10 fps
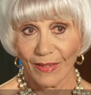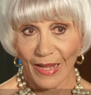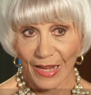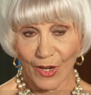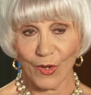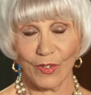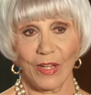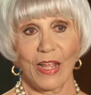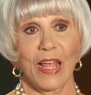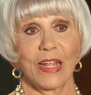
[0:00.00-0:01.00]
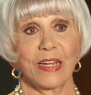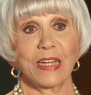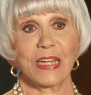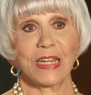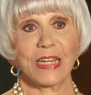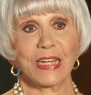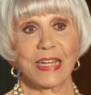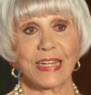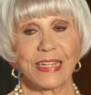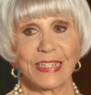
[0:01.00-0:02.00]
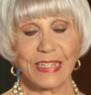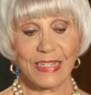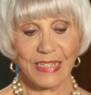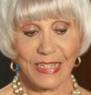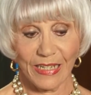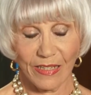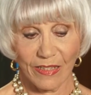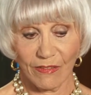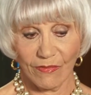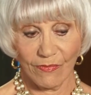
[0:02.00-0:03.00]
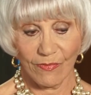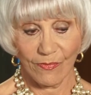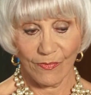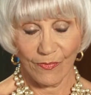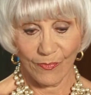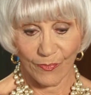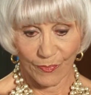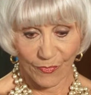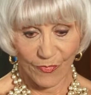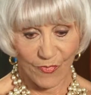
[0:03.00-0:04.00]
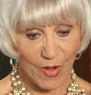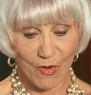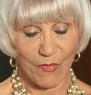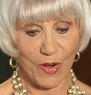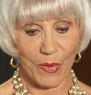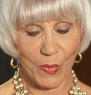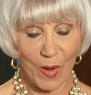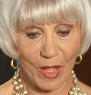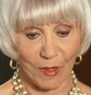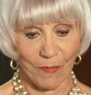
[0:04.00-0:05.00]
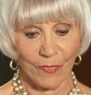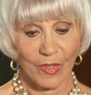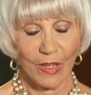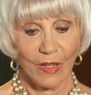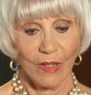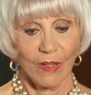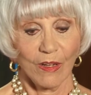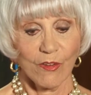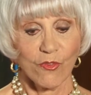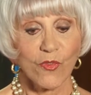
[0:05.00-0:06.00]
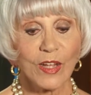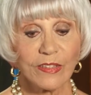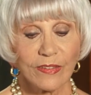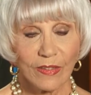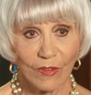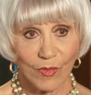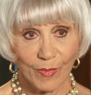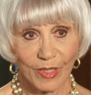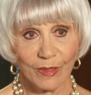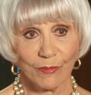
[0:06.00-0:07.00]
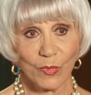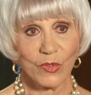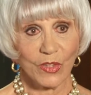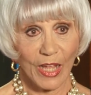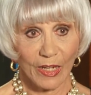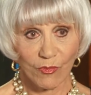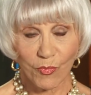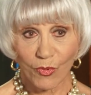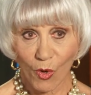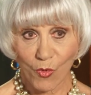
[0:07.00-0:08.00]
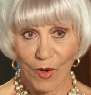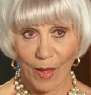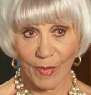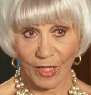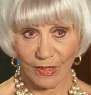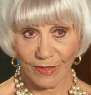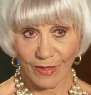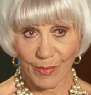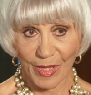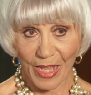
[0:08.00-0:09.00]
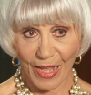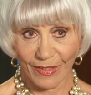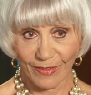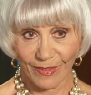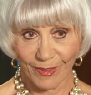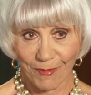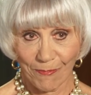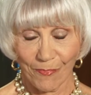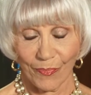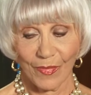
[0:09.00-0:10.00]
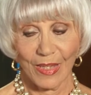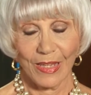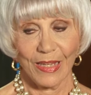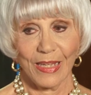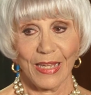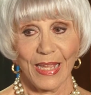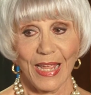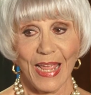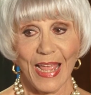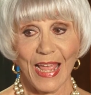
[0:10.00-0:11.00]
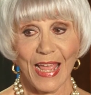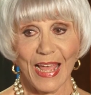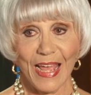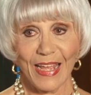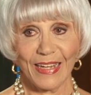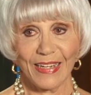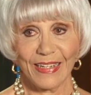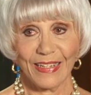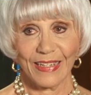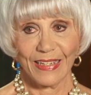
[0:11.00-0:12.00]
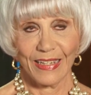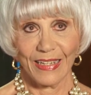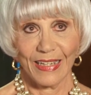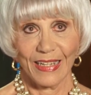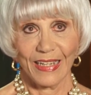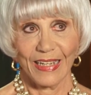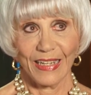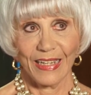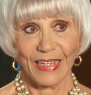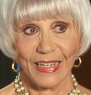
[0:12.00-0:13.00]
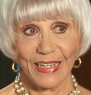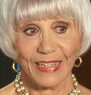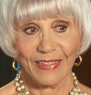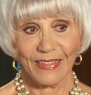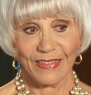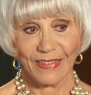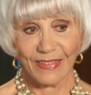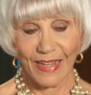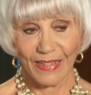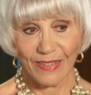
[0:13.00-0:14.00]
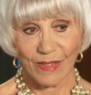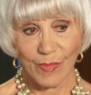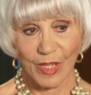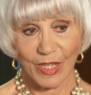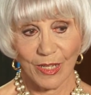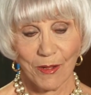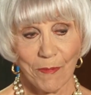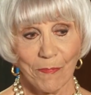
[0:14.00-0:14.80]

aired and did very, very well. Fred Silverman was the head of programming at C B S. And he said to me,